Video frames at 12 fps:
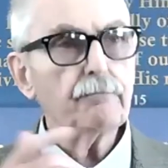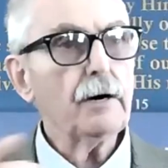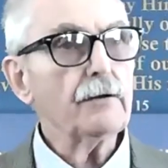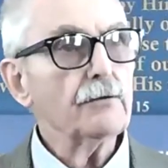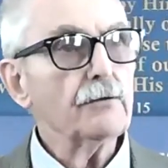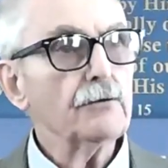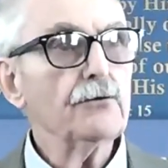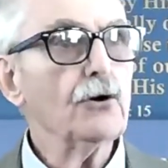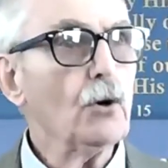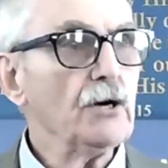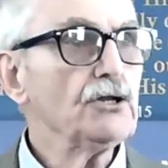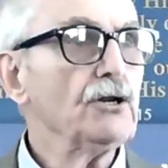But the
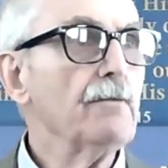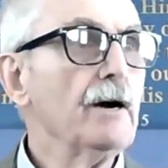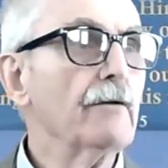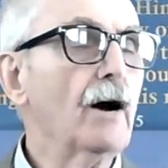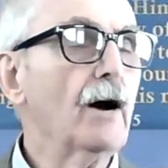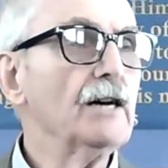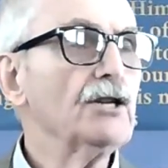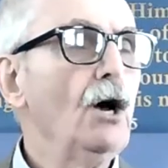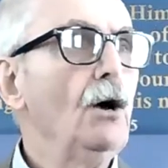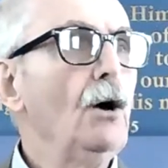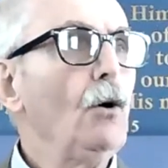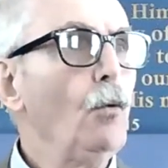question may arise,
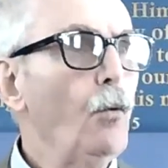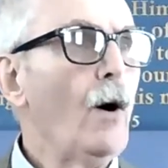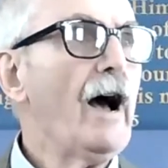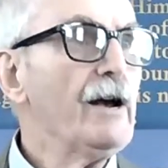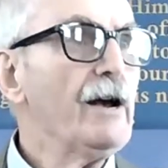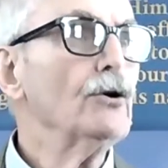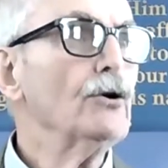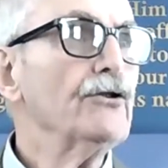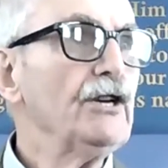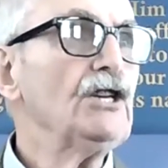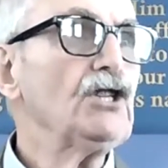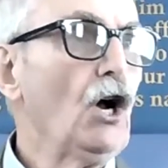why would
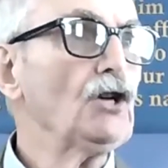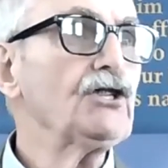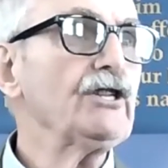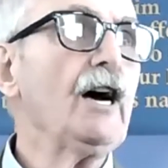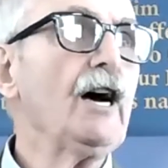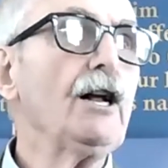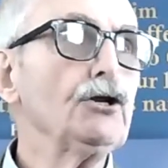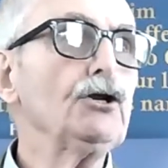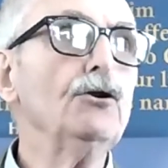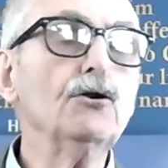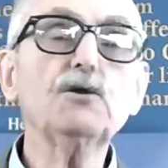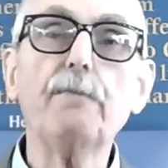these hostile
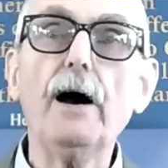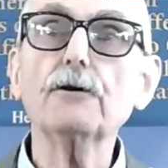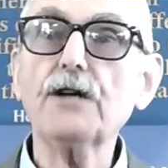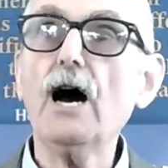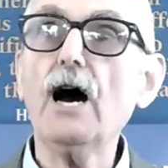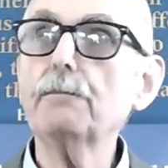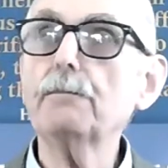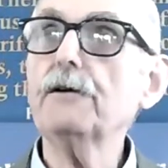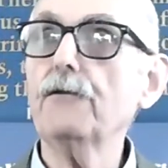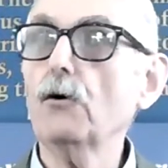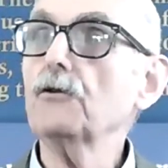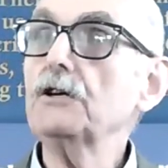Jews bow down
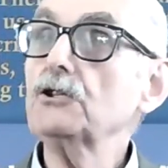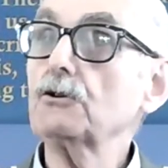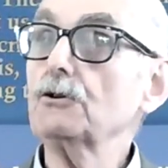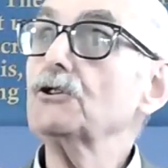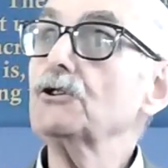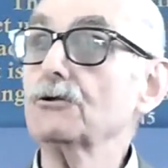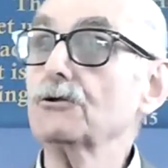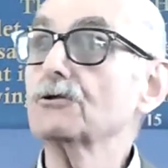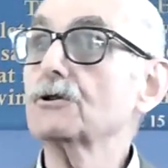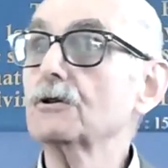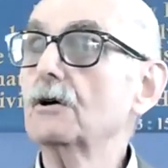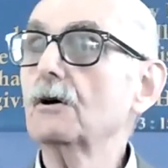before these Christians?